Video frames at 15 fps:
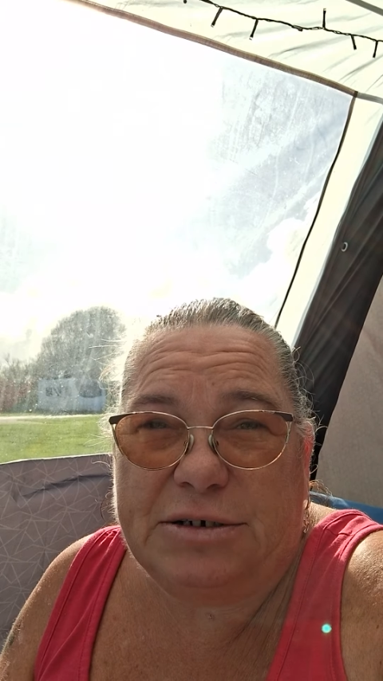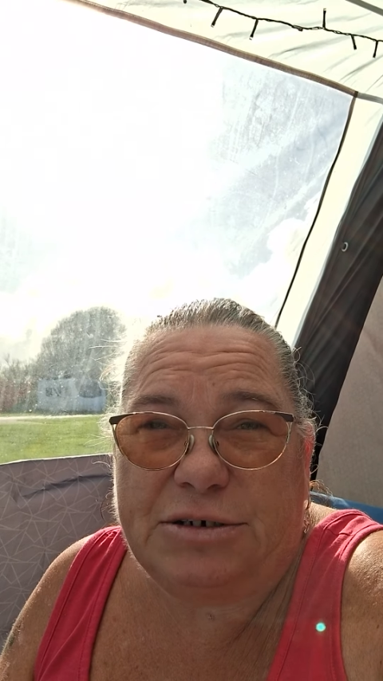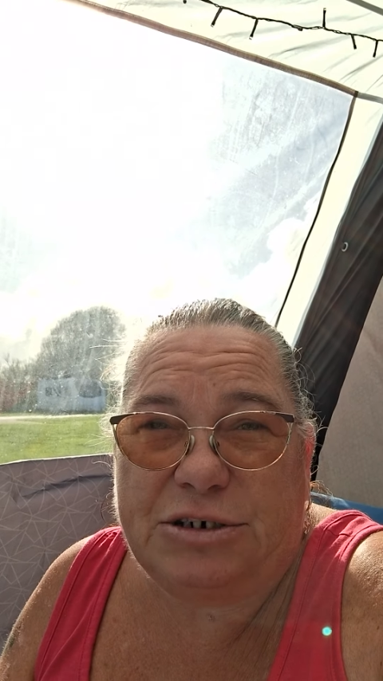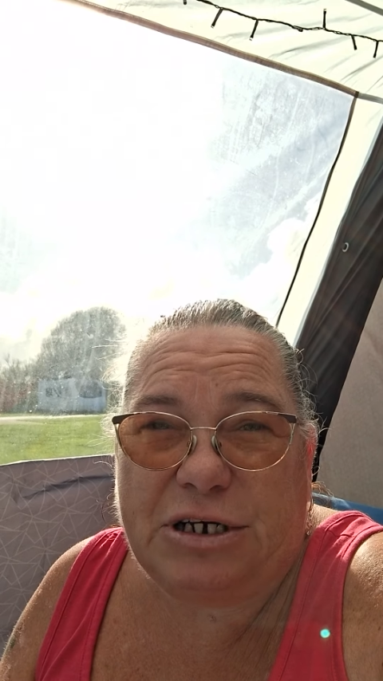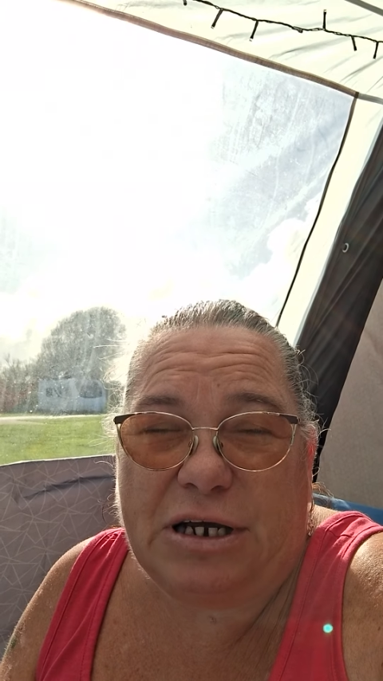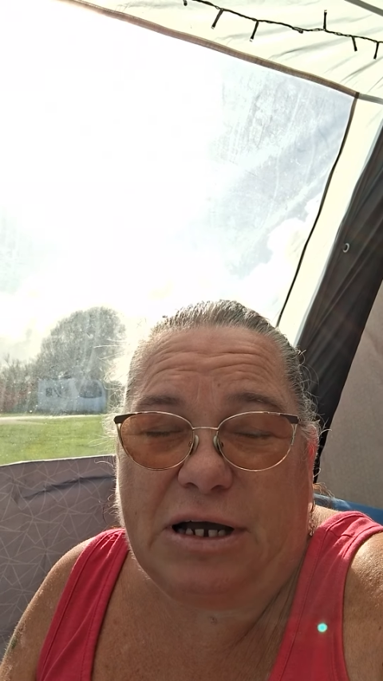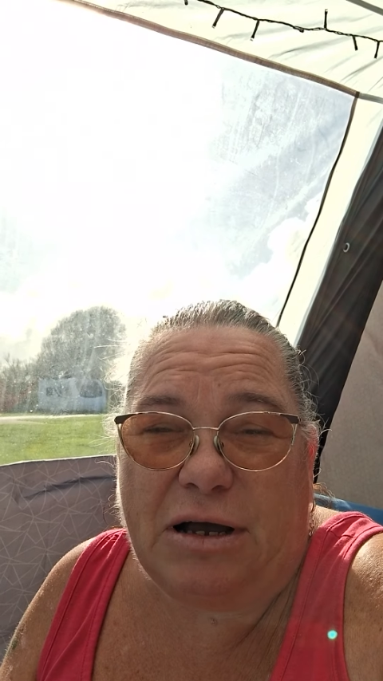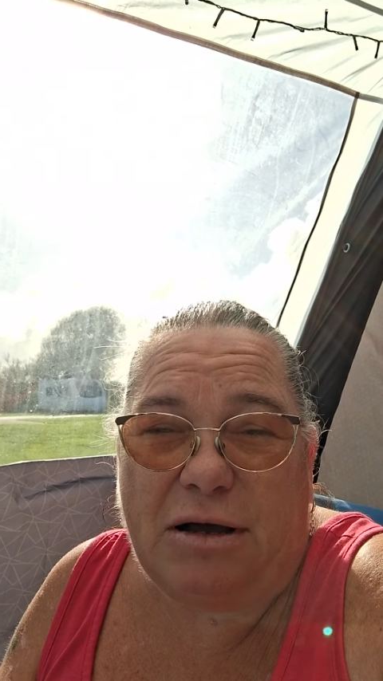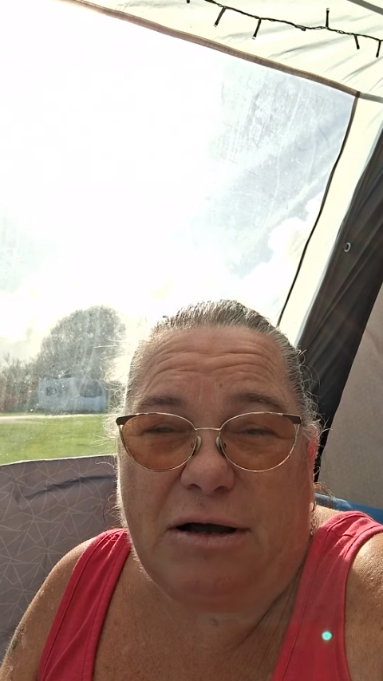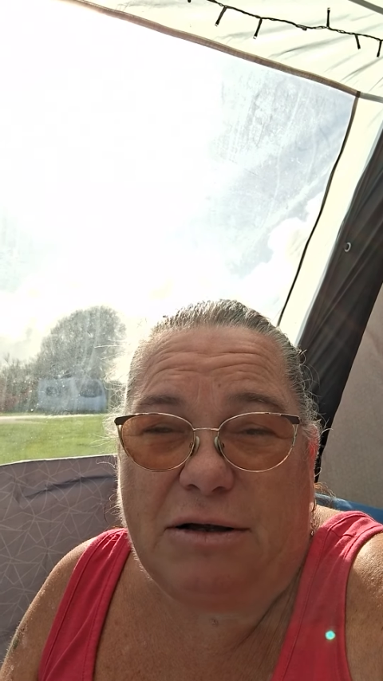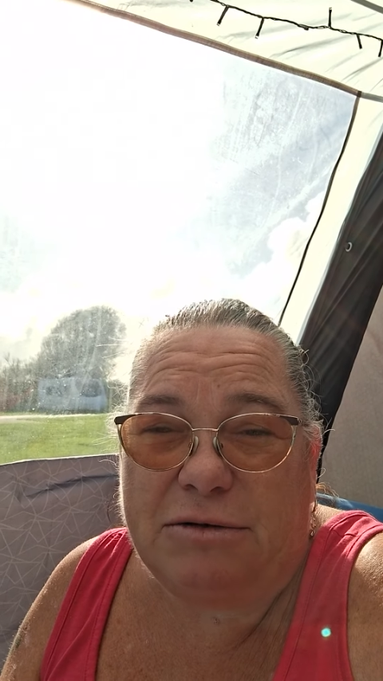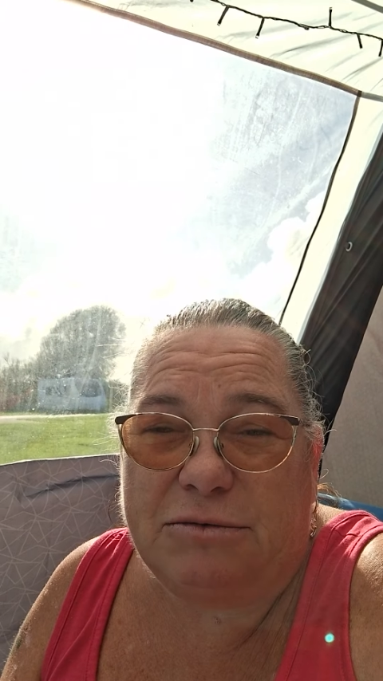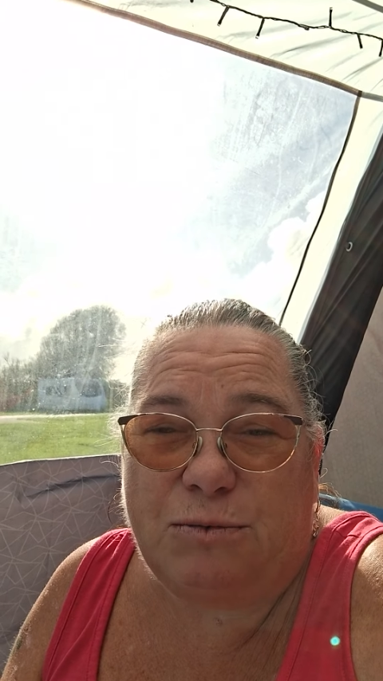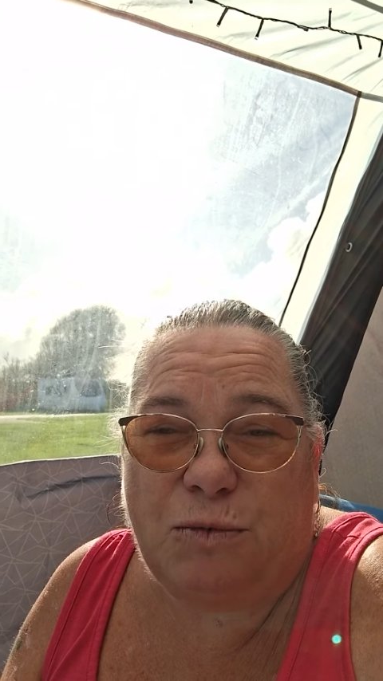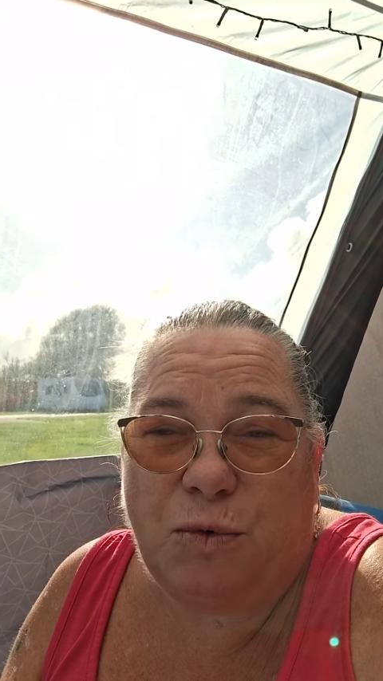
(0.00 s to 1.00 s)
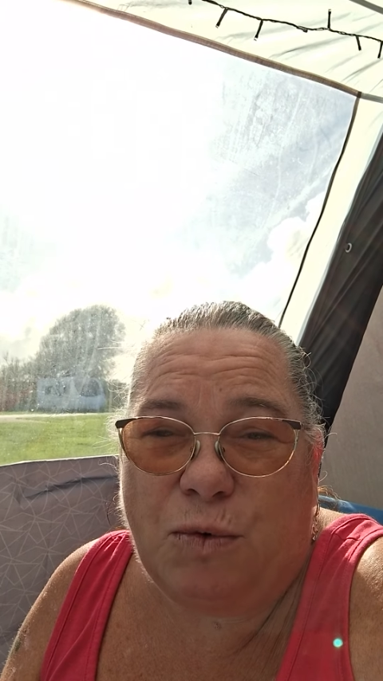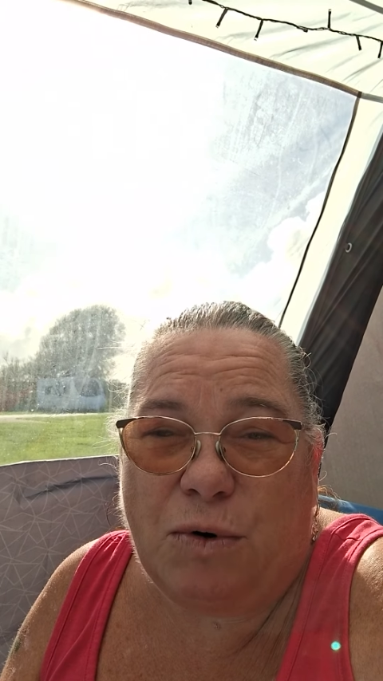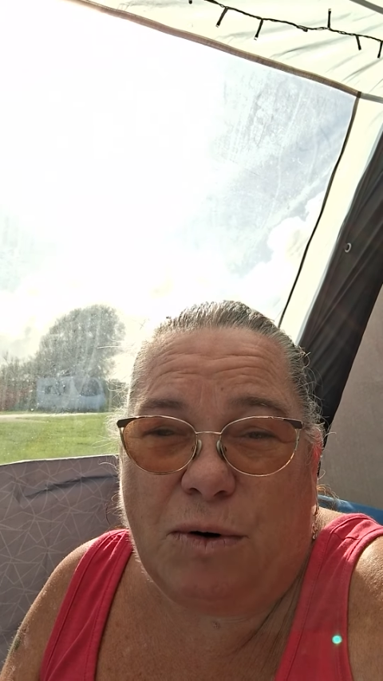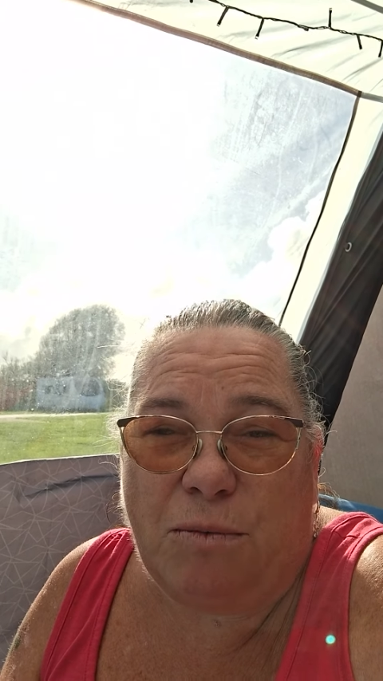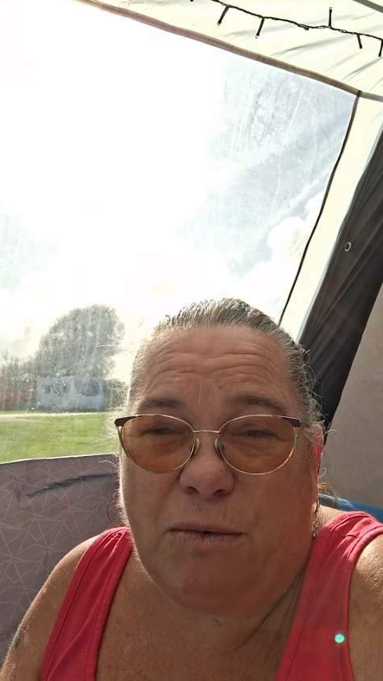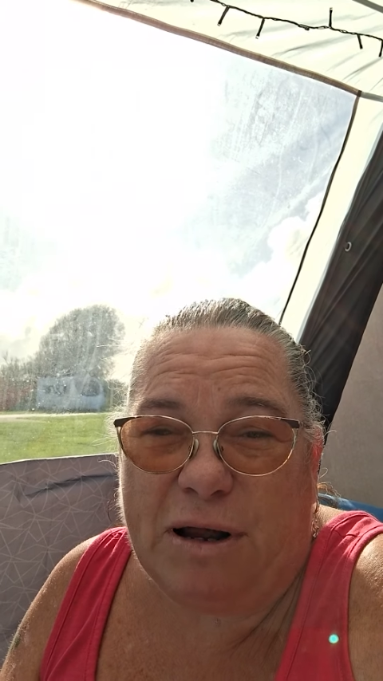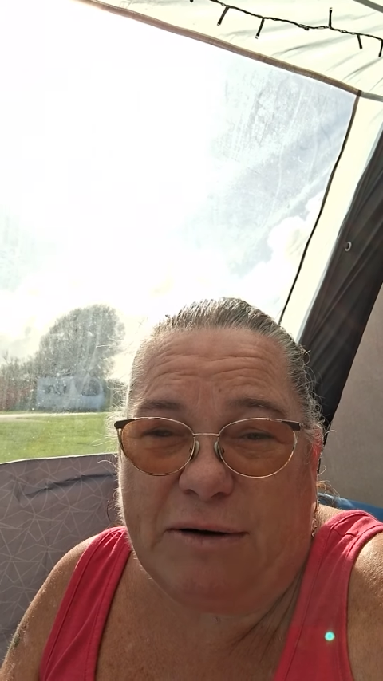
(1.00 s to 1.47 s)
She can't walk
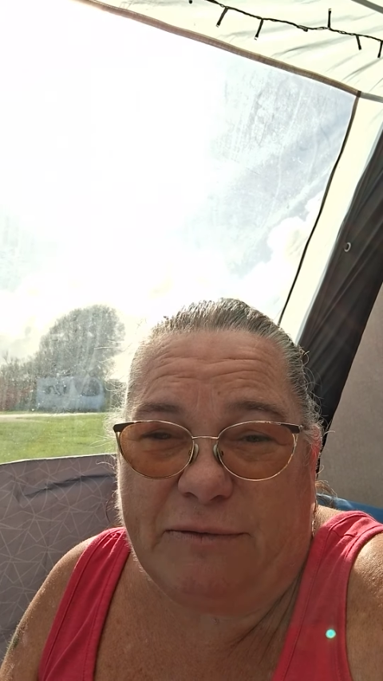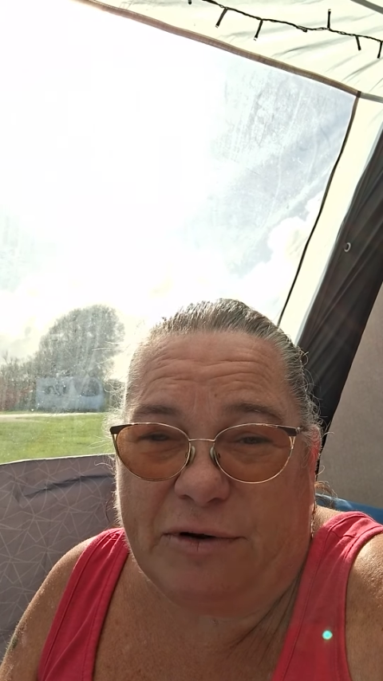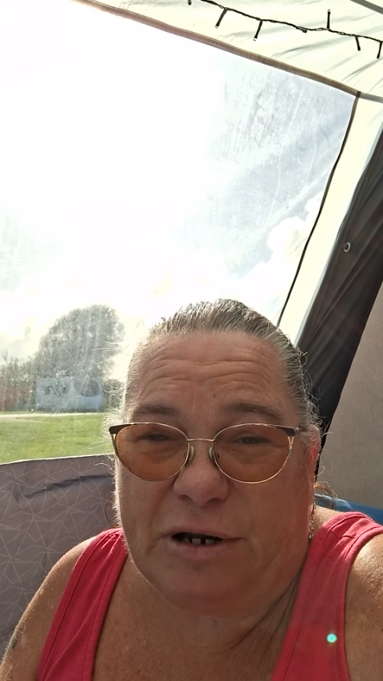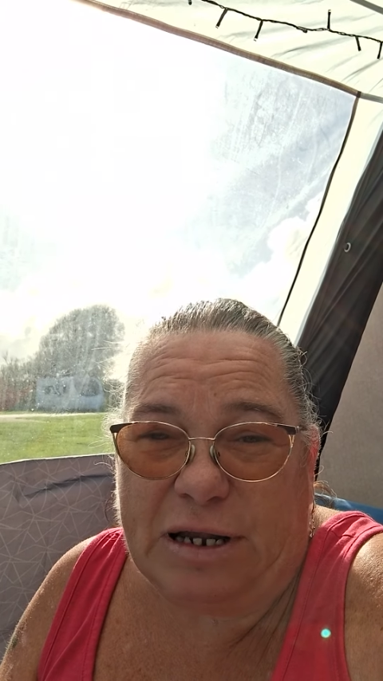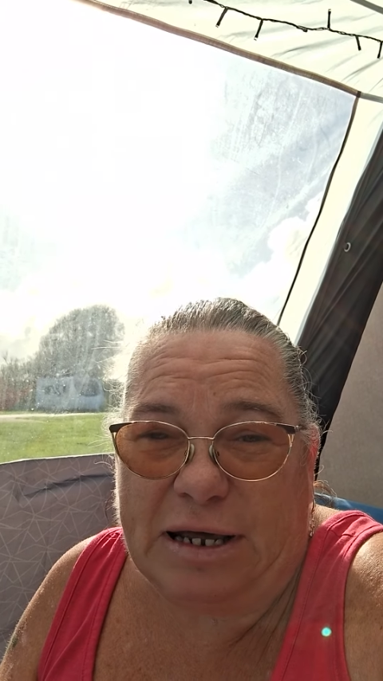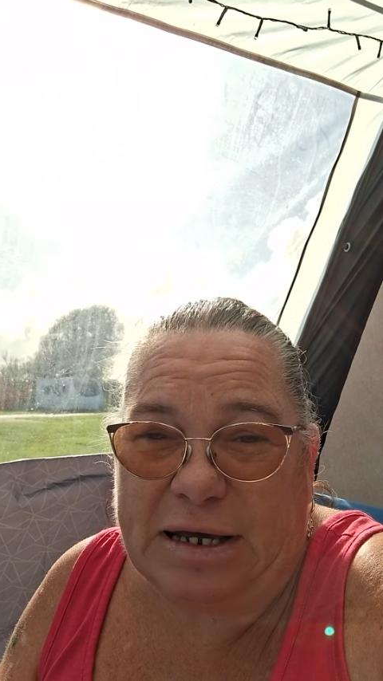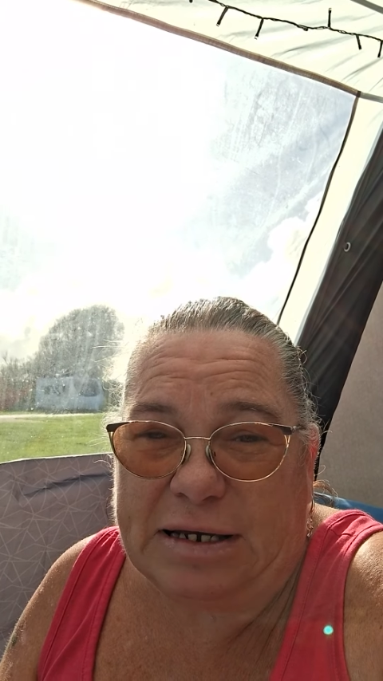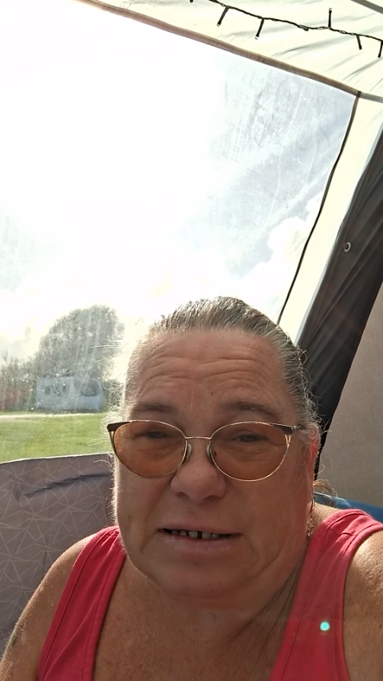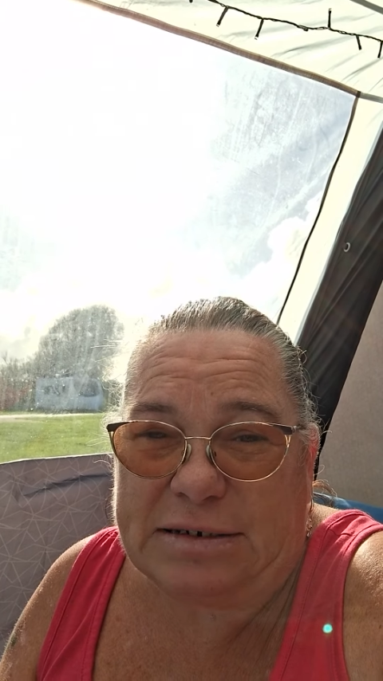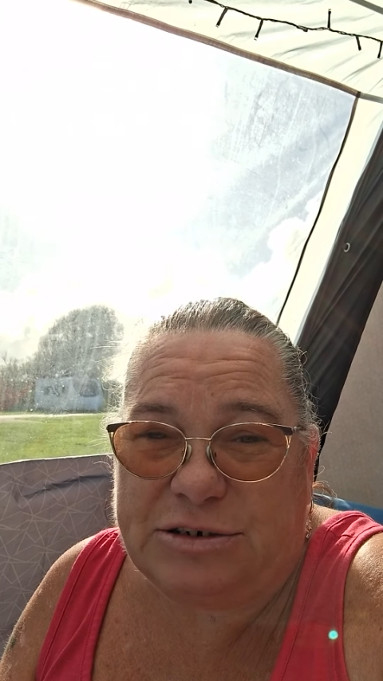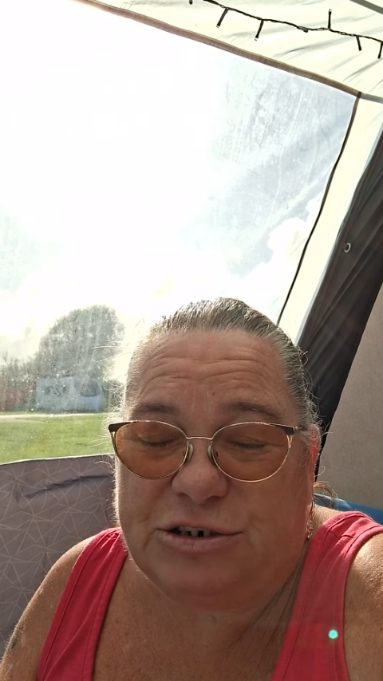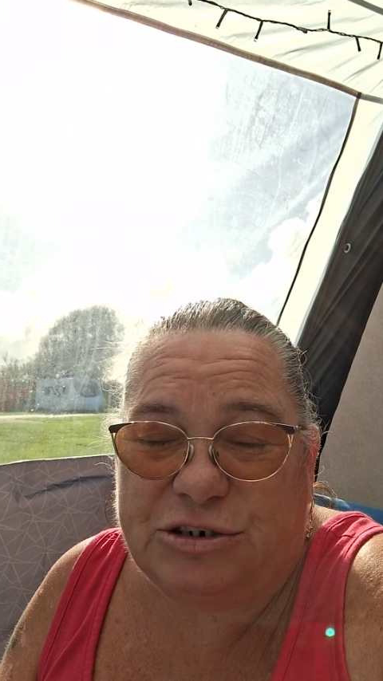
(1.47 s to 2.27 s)
on one of her legs.